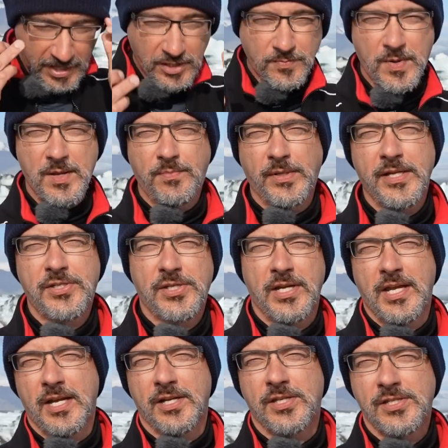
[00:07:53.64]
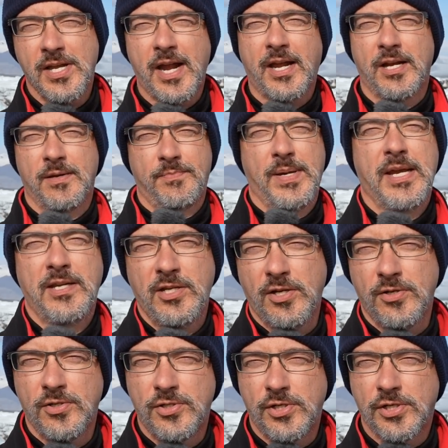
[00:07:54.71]
S P Blitz and get a second
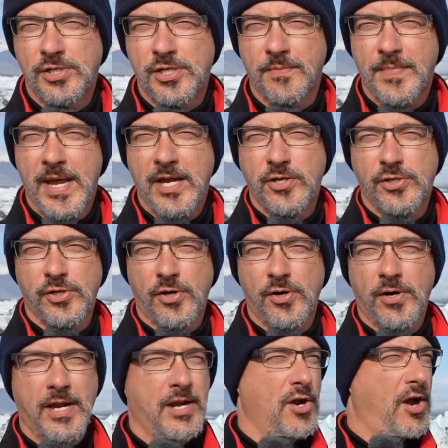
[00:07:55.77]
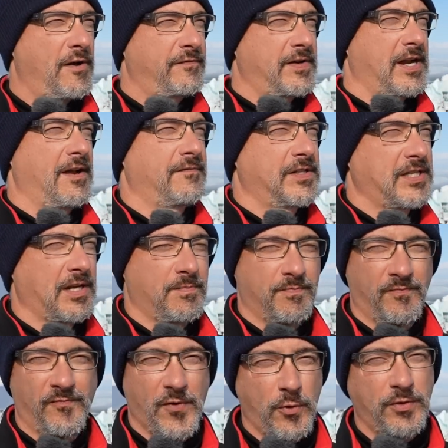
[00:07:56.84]
opinion just to make sure. And often I've seen
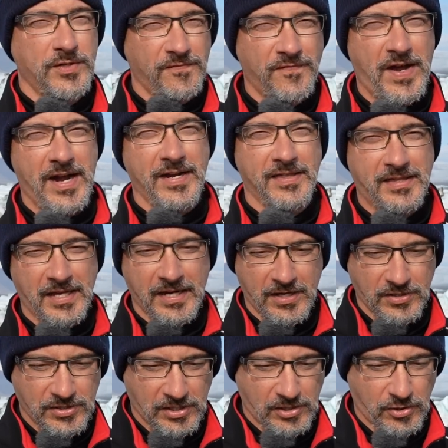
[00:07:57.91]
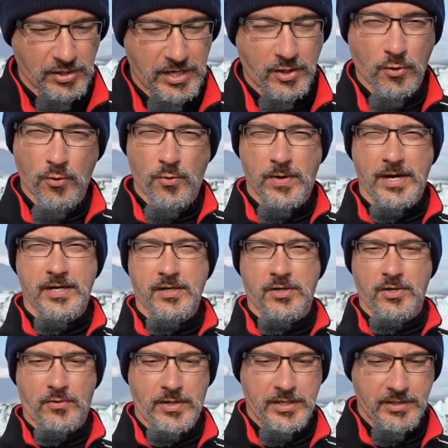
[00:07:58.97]
folks find things that they're like, oh, I
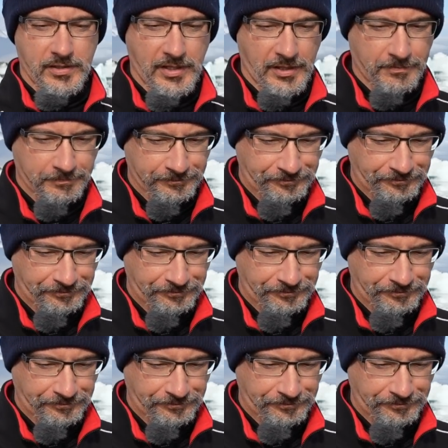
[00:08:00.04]
didn't know I did that.